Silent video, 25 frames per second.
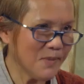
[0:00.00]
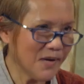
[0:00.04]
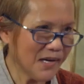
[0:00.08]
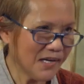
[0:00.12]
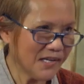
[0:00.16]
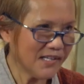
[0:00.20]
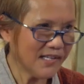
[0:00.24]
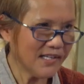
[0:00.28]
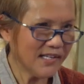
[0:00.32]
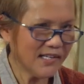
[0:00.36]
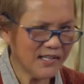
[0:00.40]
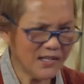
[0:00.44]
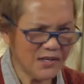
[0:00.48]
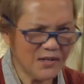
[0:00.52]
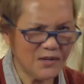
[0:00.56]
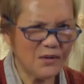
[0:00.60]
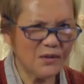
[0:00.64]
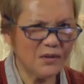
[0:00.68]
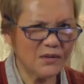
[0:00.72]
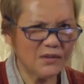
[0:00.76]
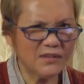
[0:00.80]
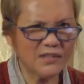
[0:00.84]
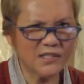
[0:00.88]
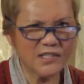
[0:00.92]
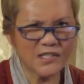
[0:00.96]
body,
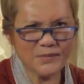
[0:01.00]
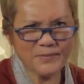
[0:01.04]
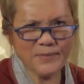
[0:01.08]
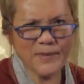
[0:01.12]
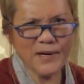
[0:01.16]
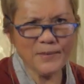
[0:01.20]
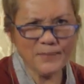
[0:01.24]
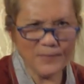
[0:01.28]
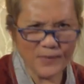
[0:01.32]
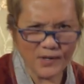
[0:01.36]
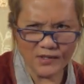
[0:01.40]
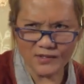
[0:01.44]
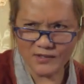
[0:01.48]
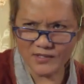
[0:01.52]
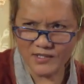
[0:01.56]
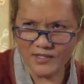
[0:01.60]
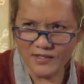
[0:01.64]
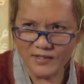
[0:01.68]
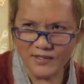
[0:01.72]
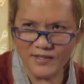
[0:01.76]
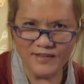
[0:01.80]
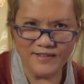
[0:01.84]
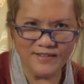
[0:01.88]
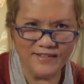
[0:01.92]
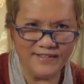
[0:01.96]
the spare part
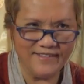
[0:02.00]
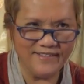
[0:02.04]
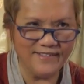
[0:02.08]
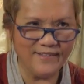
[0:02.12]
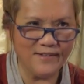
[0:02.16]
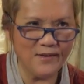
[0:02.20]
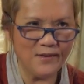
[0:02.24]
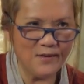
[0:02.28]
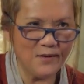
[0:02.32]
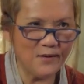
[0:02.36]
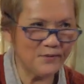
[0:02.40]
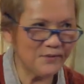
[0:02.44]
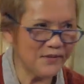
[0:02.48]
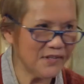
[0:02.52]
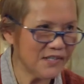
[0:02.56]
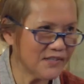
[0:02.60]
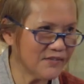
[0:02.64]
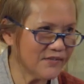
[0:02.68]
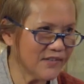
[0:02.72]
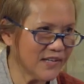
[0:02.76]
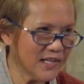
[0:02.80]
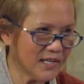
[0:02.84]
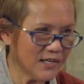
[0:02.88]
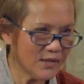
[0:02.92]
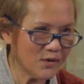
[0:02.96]
of this
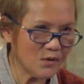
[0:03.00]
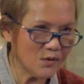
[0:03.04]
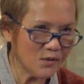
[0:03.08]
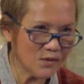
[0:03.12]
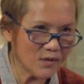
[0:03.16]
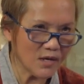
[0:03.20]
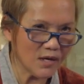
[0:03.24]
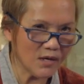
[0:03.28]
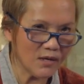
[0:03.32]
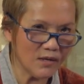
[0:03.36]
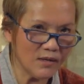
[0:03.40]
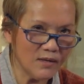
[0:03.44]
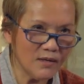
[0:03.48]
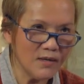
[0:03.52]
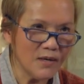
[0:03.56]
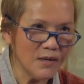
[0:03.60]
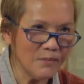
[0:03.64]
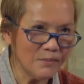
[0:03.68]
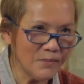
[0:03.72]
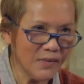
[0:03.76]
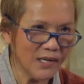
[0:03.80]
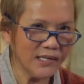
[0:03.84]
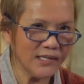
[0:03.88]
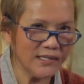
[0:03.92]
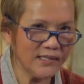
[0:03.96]
vehicle called
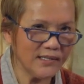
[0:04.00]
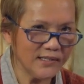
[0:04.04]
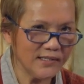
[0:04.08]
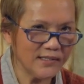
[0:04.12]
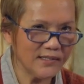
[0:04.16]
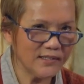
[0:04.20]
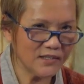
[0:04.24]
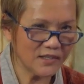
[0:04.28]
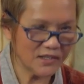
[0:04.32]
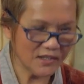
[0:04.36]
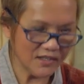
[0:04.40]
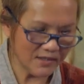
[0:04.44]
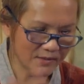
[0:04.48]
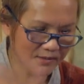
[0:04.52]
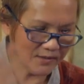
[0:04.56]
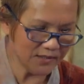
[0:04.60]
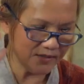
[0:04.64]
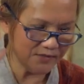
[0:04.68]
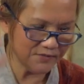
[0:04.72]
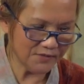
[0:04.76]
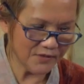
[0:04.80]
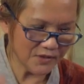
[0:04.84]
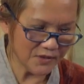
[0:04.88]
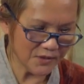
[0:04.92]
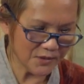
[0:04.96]
body,
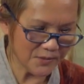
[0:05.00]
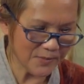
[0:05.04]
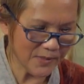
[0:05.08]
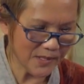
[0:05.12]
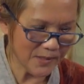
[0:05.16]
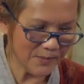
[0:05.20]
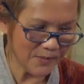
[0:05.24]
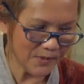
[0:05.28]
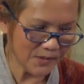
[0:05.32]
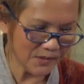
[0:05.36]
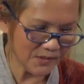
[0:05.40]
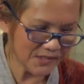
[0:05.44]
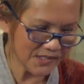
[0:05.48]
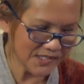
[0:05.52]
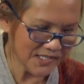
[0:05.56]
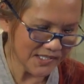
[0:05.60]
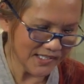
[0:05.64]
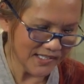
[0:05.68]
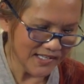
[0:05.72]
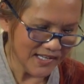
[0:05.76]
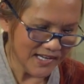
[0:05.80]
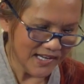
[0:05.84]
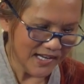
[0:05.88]
different spare parts,